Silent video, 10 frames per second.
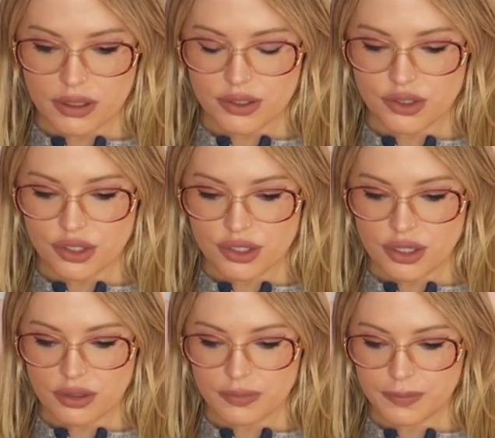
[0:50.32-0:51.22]
let's just
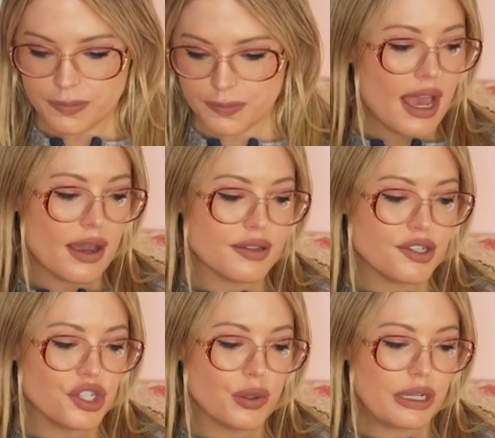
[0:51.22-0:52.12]
start. How
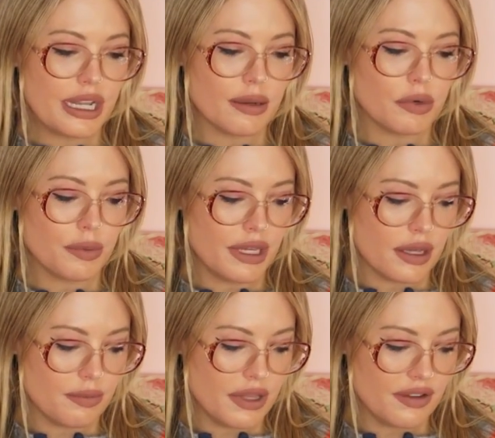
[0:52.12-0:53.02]
did you and Amber
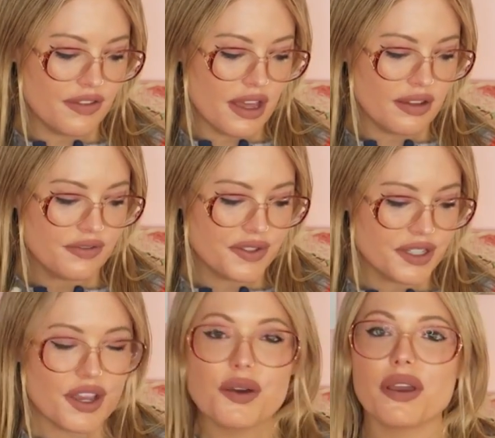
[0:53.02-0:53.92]
become
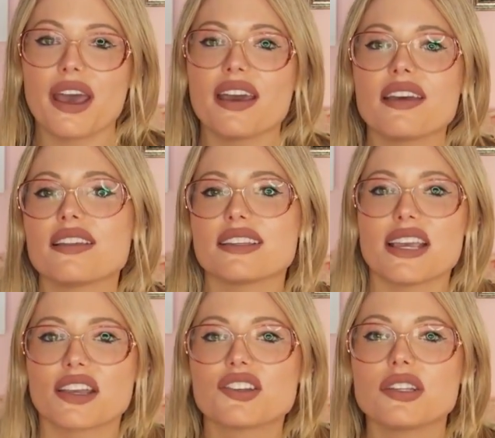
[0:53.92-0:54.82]
BFFs? Okay, that's
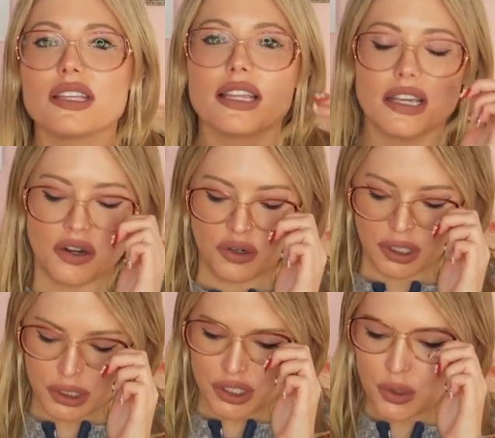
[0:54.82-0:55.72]
actually like a
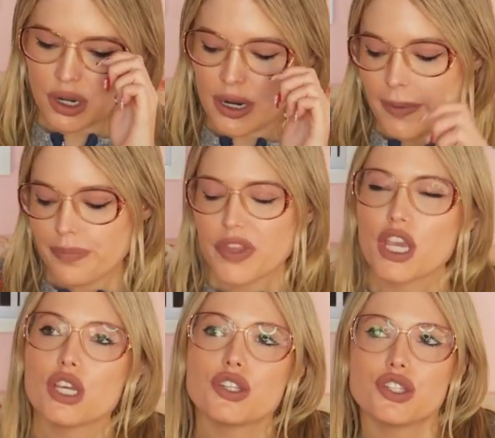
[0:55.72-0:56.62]
really good story.
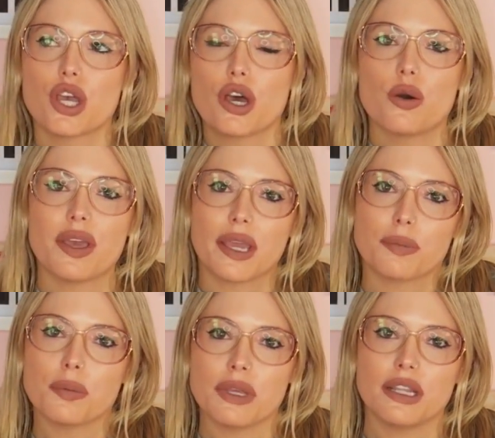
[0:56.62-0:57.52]
So
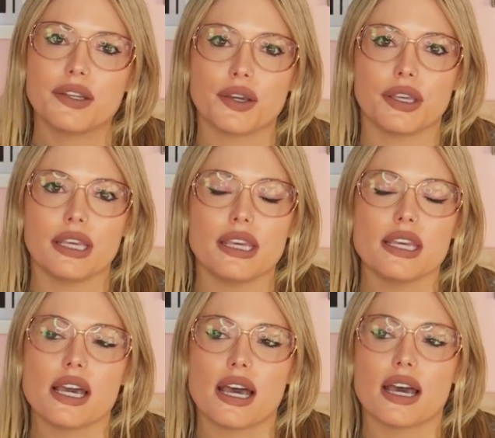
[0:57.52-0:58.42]
Amber Mead
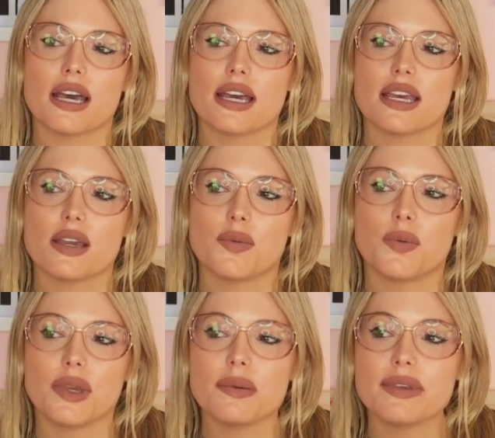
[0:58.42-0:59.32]
Cookie,
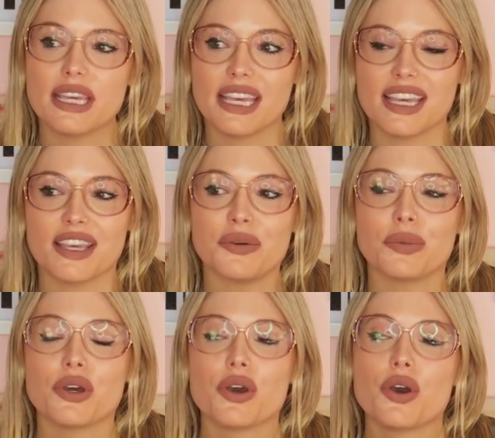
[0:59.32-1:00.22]
we
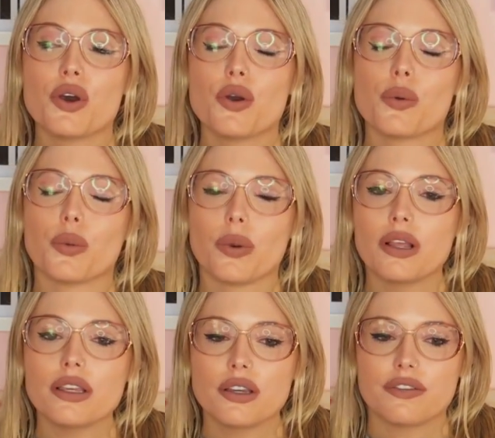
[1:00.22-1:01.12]
became
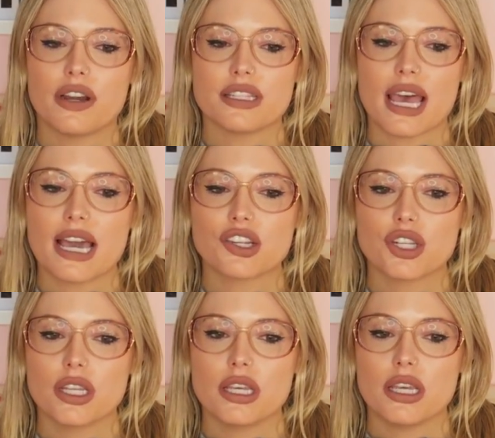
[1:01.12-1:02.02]
really good friends.
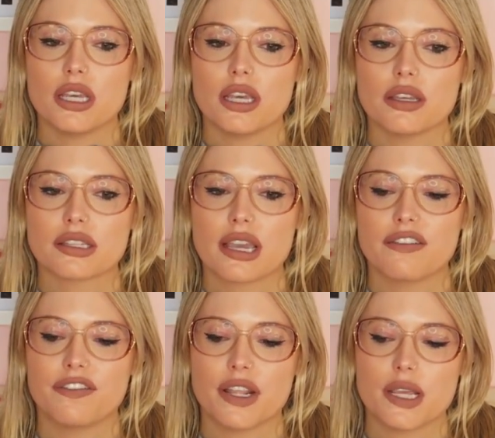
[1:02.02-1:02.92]
Actually, it's kind
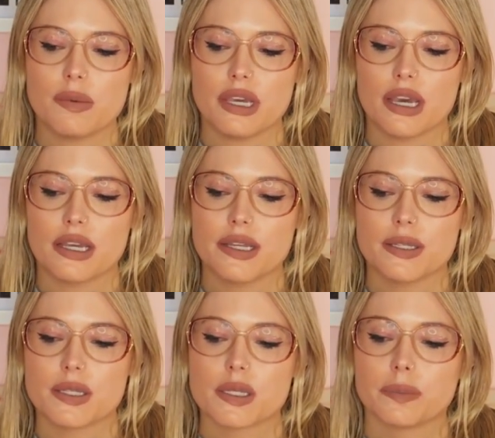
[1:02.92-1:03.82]
of funny
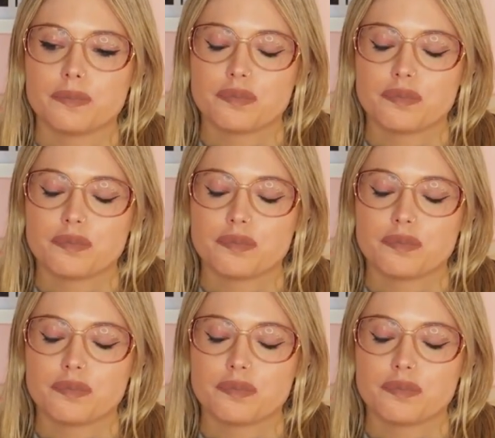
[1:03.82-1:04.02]
because